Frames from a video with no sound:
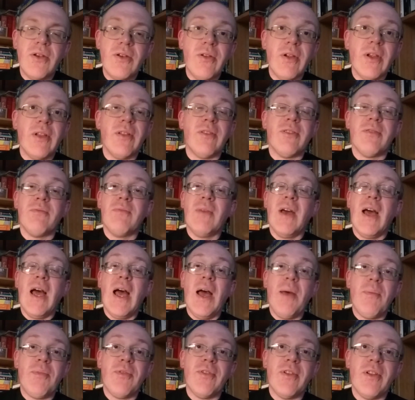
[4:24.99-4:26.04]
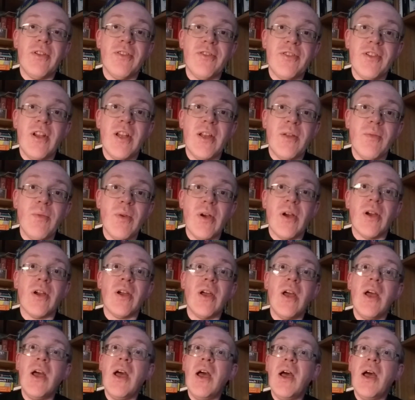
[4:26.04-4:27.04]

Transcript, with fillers: doing some absolutely sterling work.